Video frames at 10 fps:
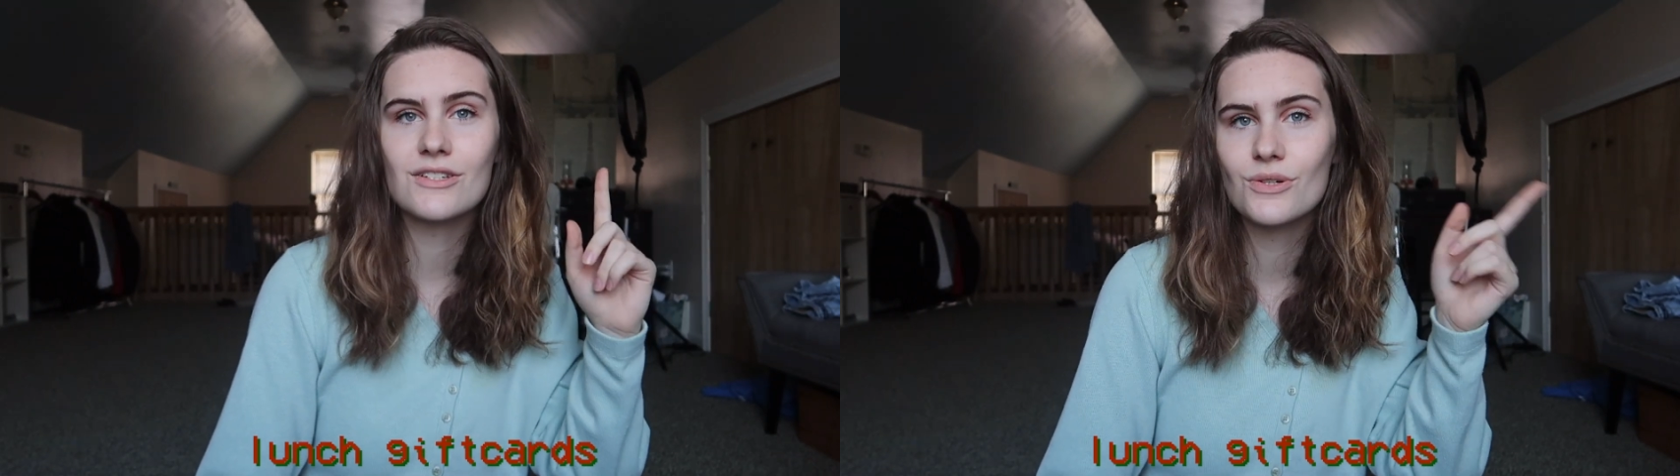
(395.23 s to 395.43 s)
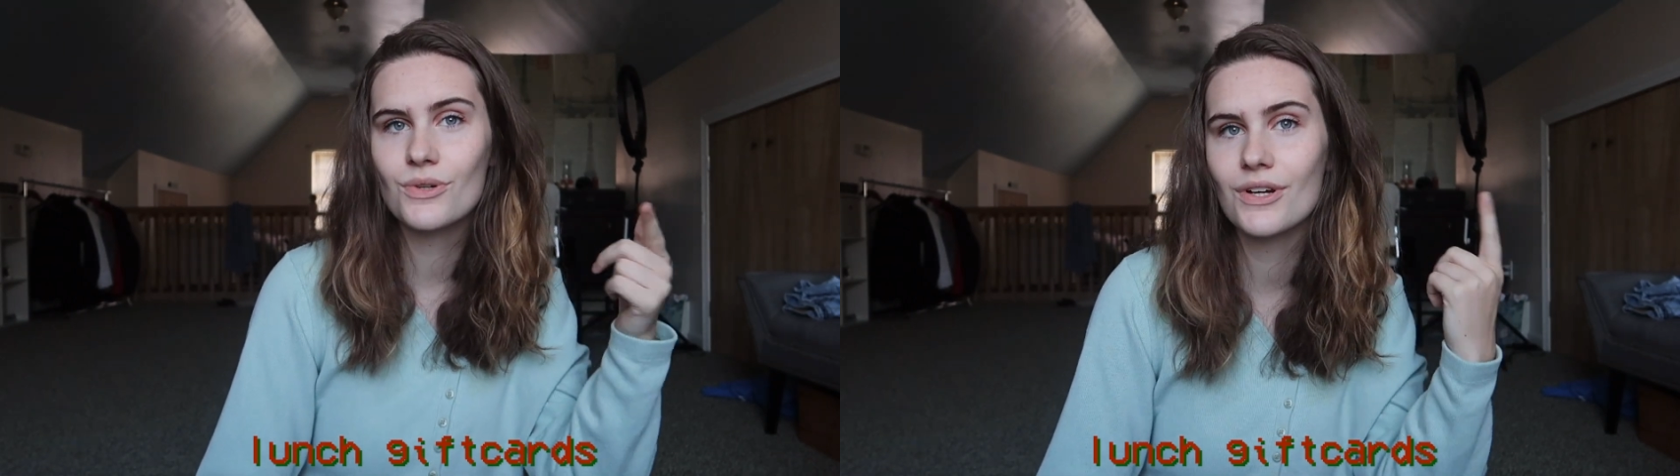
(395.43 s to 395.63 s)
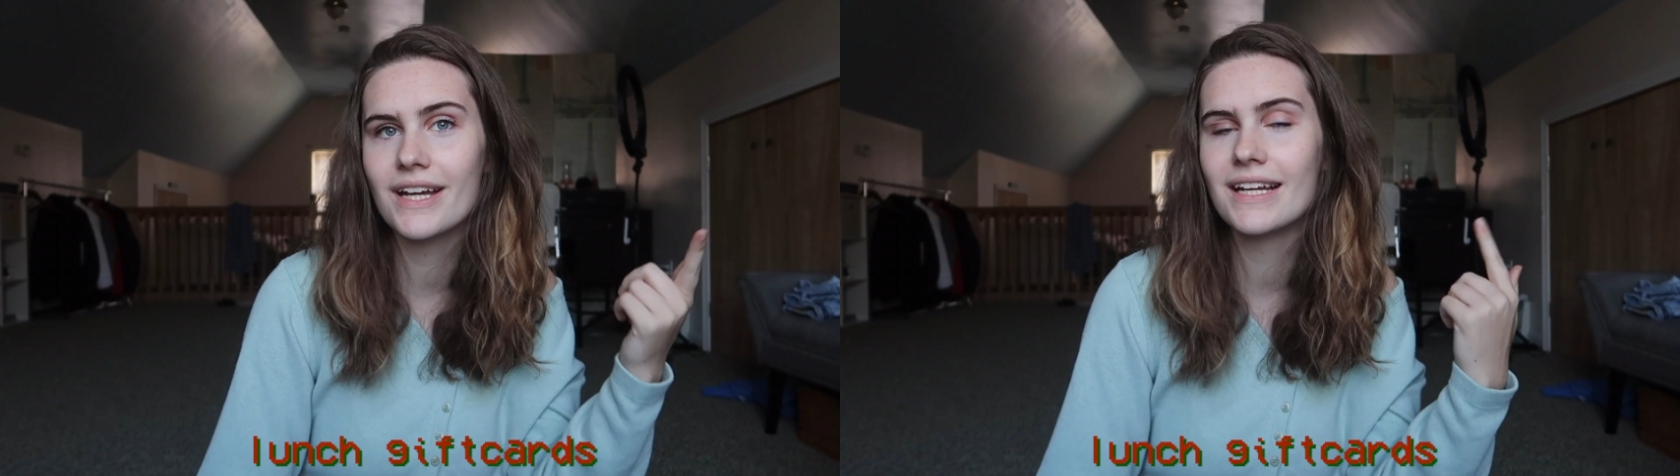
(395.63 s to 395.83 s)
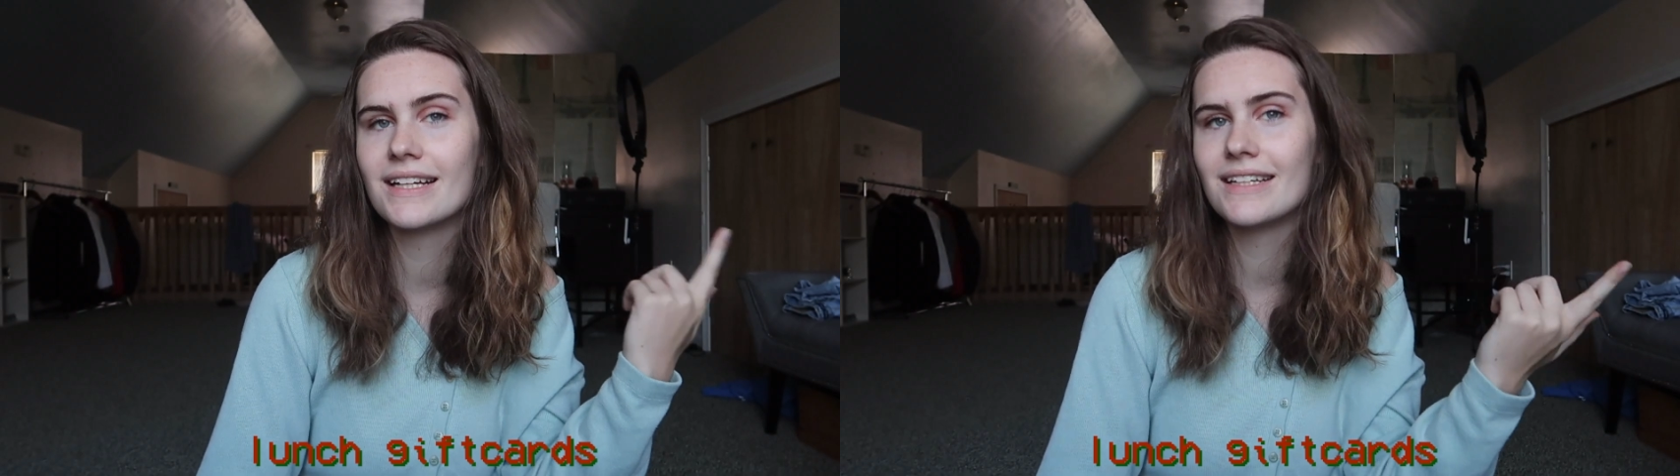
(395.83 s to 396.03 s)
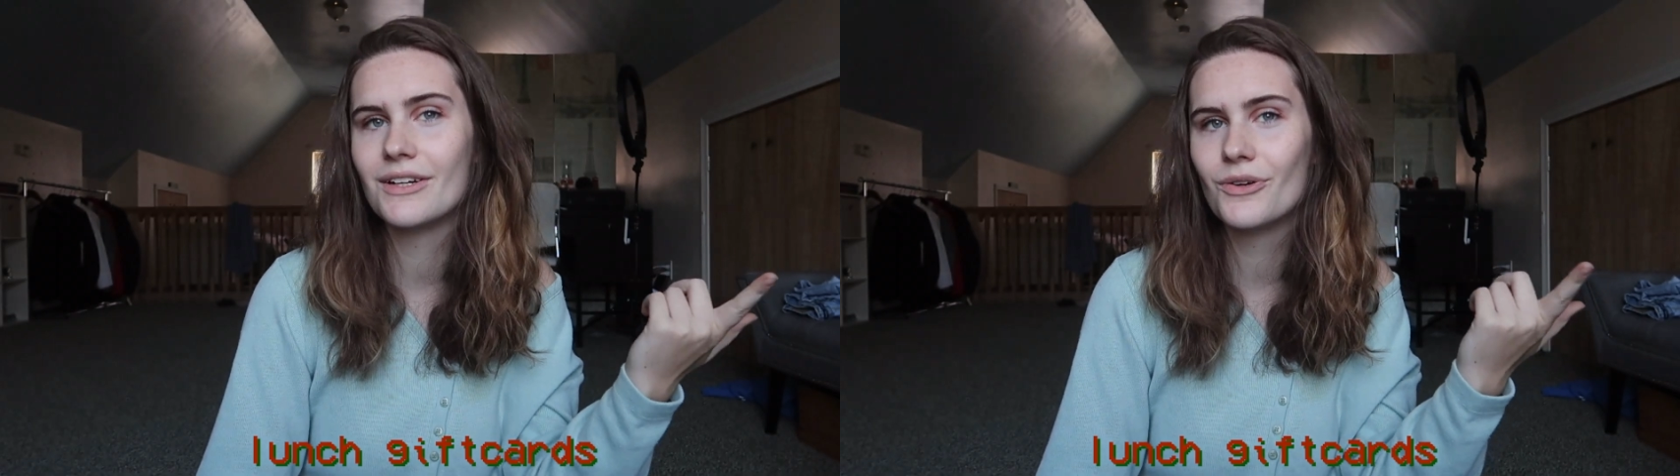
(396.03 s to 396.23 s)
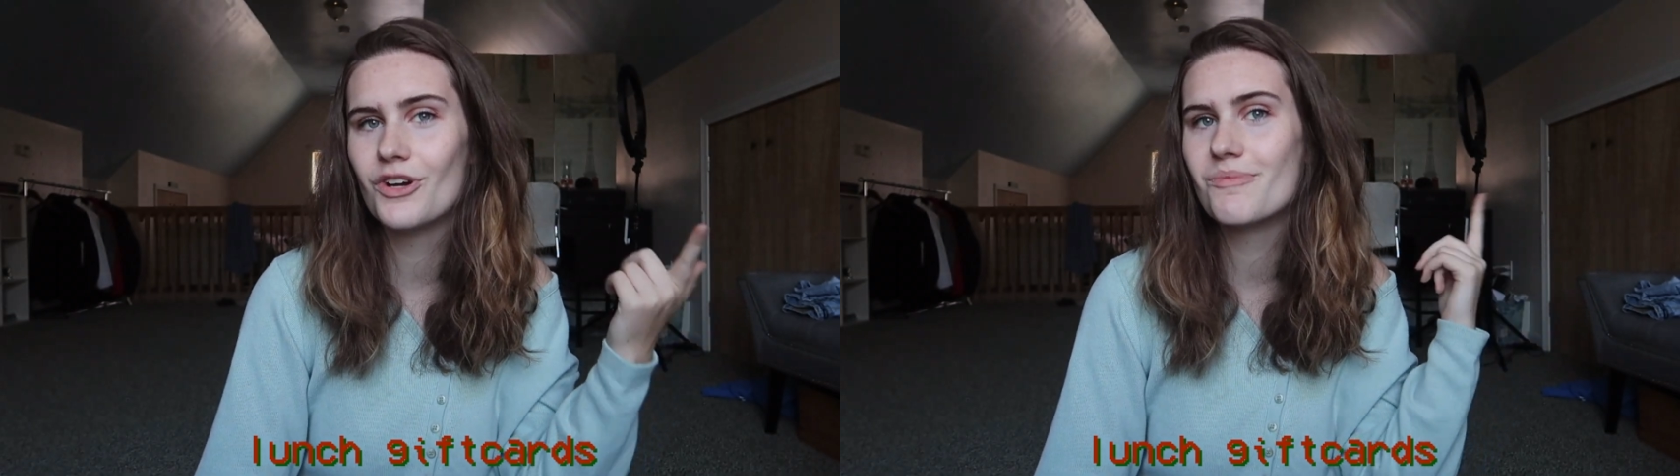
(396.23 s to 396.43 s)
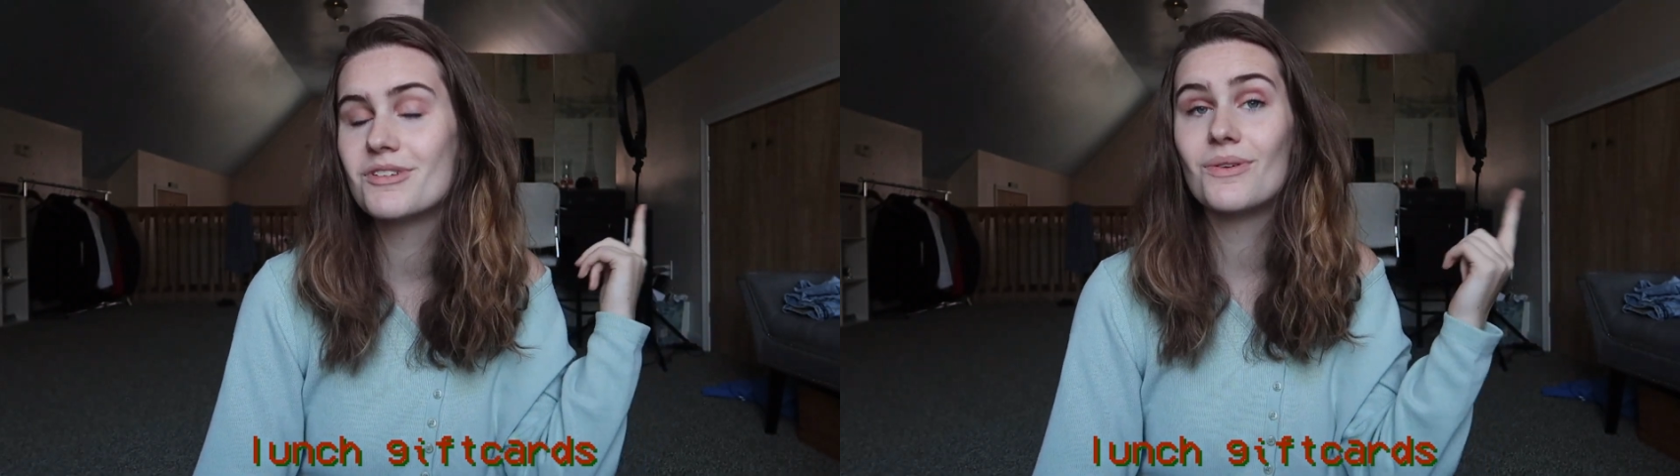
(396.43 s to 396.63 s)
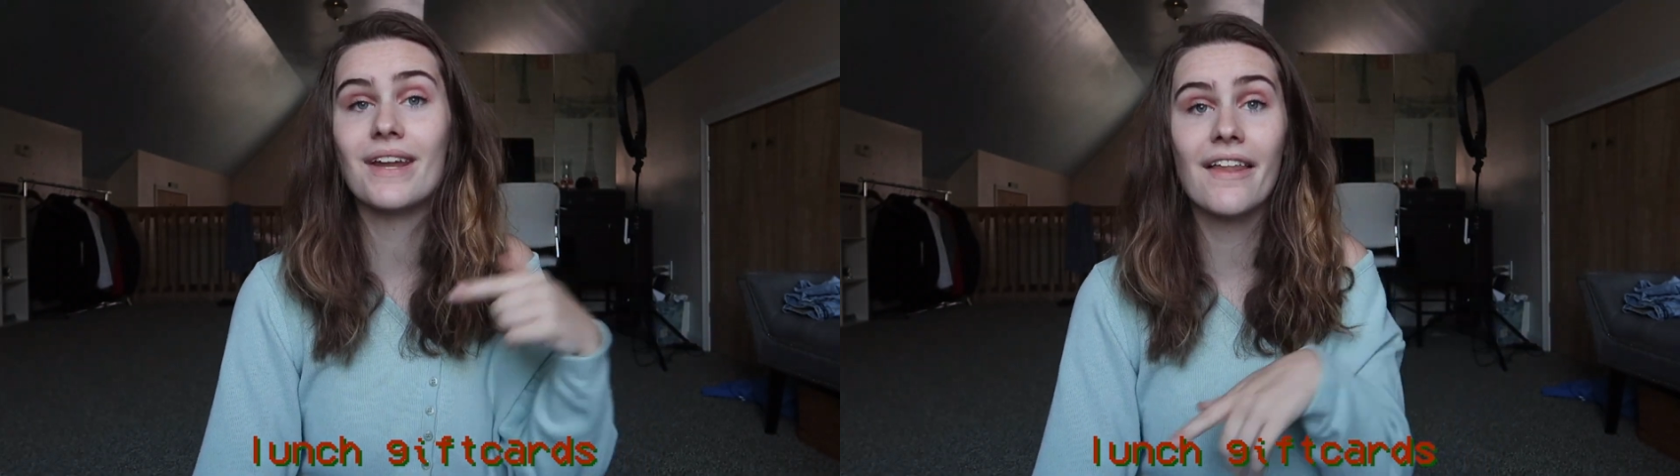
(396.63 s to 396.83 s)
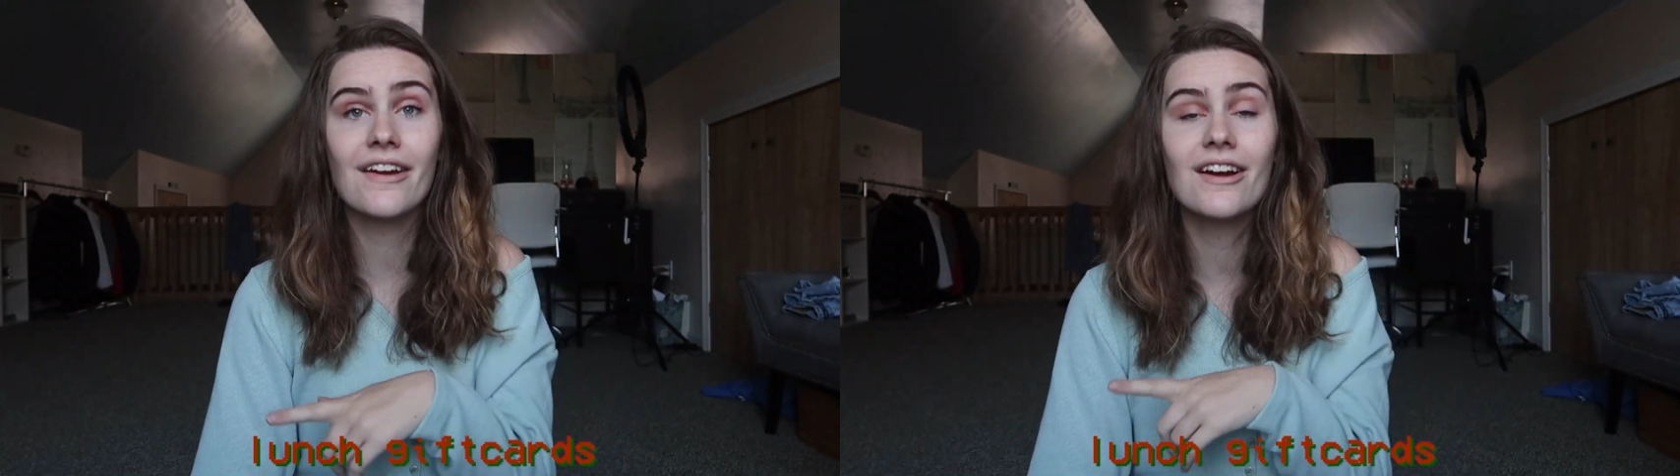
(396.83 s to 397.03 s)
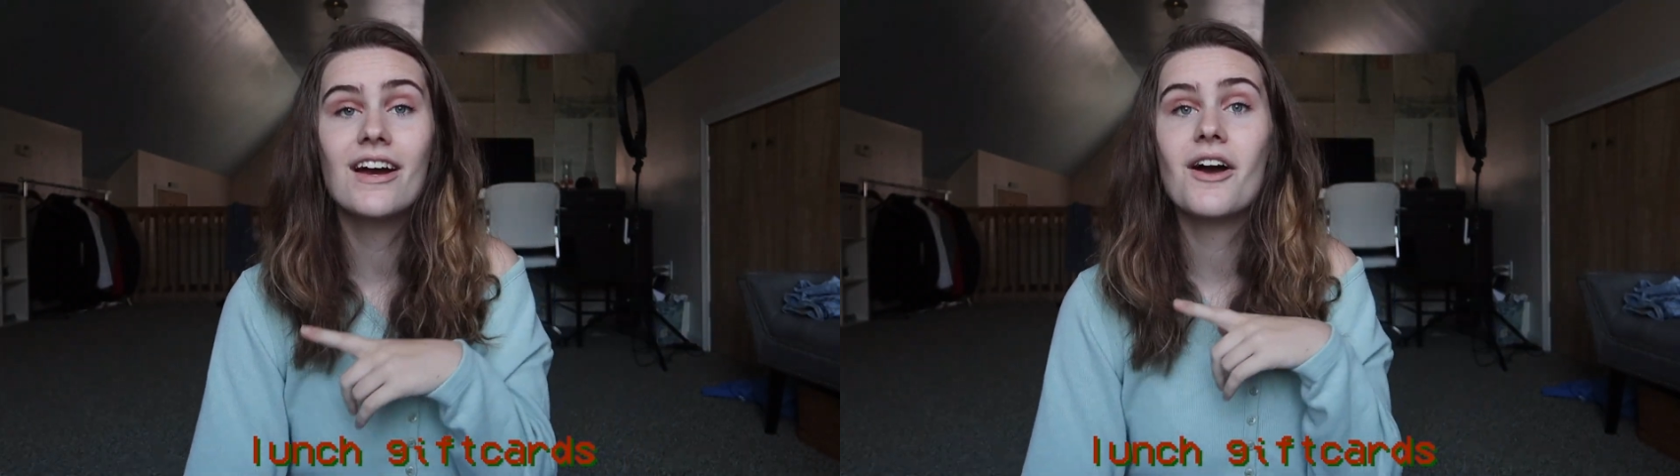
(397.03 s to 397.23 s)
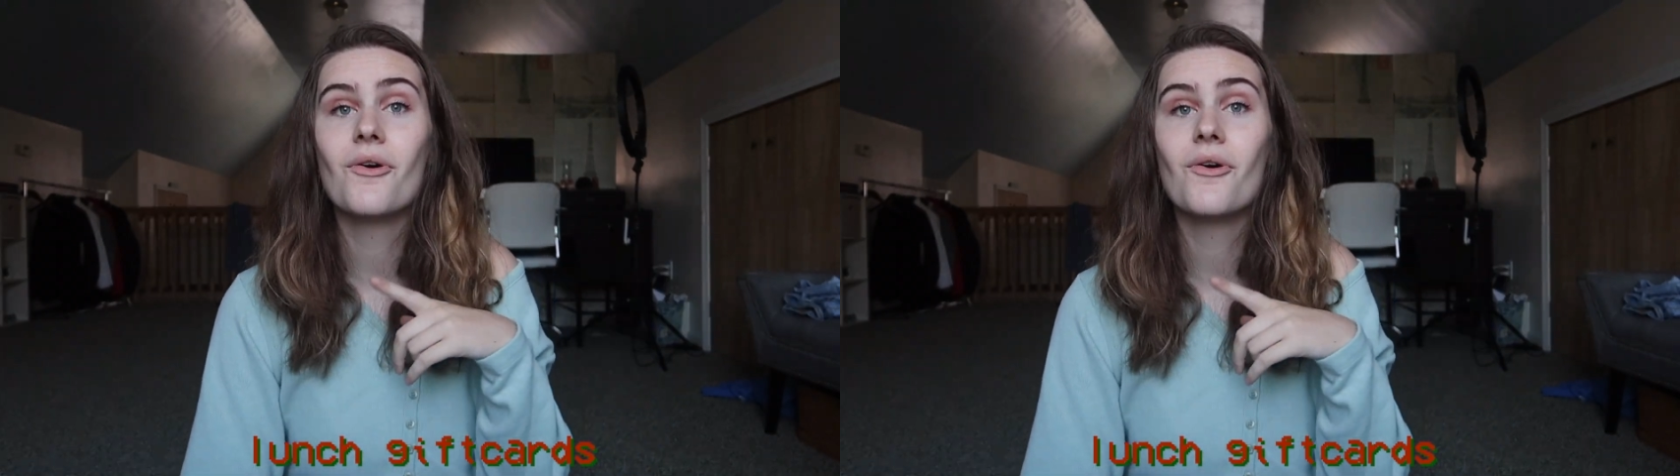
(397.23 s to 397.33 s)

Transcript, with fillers: tutoring group to another